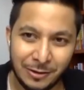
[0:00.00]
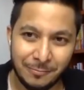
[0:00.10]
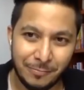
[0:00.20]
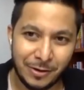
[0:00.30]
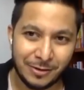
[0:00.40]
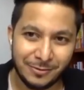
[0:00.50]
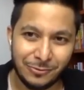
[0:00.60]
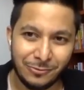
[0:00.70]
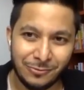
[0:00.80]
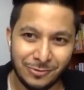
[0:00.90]
But you
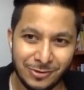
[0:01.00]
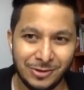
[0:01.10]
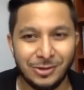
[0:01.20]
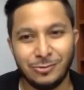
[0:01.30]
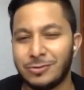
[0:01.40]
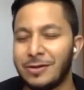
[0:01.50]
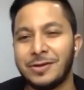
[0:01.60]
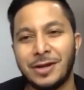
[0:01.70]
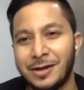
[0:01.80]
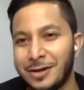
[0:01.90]
know,
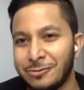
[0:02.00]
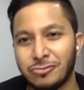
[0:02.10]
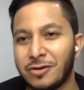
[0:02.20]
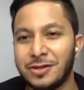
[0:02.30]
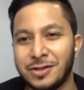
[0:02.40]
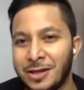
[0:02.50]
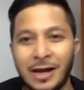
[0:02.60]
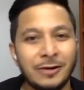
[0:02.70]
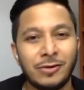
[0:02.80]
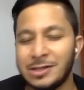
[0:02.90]
2009, 2010, I
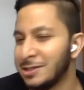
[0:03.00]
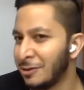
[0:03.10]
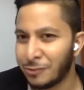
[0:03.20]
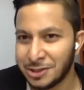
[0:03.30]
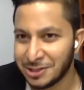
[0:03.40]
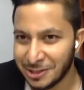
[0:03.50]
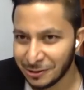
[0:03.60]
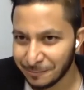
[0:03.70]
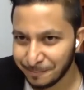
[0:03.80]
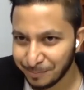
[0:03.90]
don't understand what is tier.
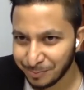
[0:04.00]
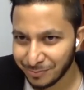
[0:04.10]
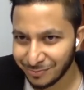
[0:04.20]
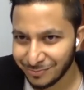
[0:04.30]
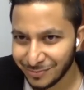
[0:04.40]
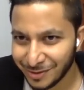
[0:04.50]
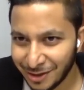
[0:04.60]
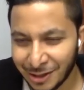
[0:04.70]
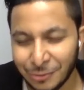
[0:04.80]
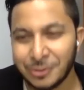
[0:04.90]

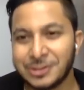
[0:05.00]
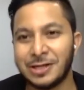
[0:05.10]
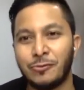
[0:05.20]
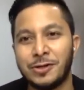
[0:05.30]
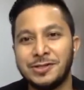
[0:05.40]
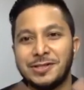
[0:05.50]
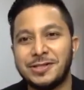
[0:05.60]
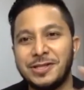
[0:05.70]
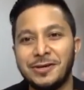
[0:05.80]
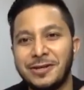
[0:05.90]
I don't understand what is a
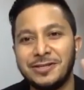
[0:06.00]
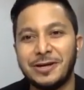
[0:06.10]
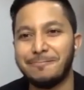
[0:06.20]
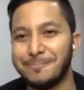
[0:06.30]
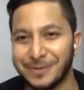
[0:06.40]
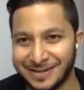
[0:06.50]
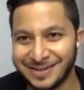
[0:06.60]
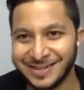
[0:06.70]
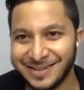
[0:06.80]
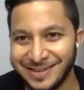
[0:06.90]
tiering jumper.
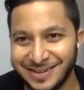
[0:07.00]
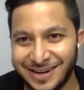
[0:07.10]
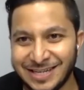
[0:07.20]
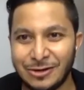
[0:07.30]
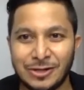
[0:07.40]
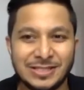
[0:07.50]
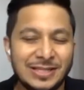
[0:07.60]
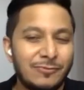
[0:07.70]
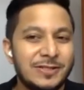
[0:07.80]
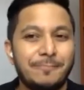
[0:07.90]
I don't understand
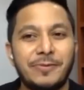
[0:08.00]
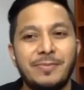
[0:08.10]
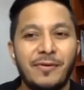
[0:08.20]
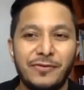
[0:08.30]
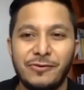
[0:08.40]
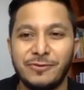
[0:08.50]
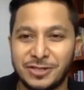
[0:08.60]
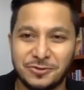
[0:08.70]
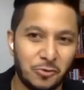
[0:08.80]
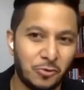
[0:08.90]
what's the premium of new versus
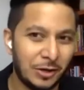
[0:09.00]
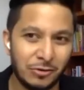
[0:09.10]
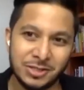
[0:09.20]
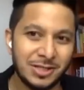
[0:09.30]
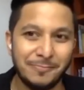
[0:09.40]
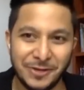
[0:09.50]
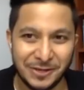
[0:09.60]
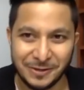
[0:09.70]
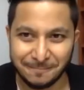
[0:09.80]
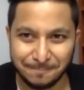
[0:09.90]
old. I don't understand
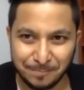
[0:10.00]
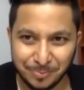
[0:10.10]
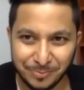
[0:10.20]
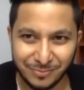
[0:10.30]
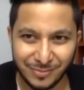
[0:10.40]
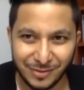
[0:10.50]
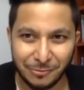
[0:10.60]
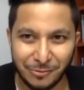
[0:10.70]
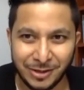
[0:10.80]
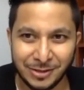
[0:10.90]
median,
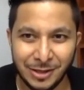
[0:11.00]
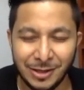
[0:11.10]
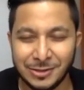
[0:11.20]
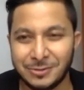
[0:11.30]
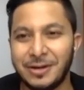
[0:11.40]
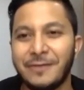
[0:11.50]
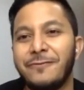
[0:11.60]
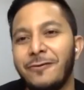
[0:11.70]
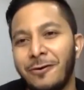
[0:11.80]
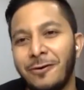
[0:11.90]
right? So
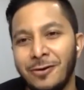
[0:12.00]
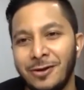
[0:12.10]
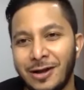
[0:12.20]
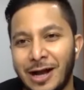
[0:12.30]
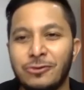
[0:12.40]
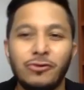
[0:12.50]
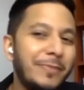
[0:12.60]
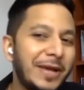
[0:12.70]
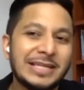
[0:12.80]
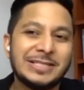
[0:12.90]
therefore, I don't make
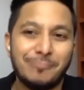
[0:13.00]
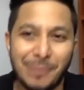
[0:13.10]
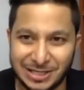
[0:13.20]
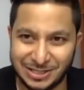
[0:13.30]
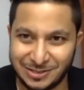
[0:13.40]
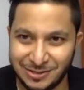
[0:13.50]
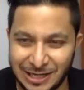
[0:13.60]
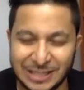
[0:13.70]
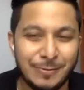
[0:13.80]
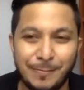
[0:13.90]
as much
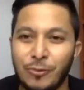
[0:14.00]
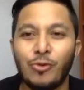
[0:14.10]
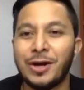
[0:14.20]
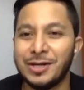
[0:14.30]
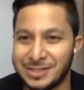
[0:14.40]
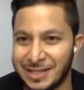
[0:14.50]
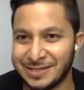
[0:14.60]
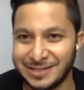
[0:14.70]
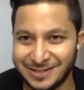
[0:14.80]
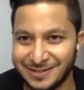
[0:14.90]
as people who understand
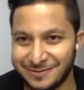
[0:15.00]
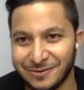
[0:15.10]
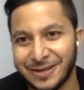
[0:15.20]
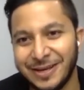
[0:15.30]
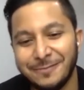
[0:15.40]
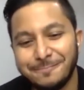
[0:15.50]
it. Okay.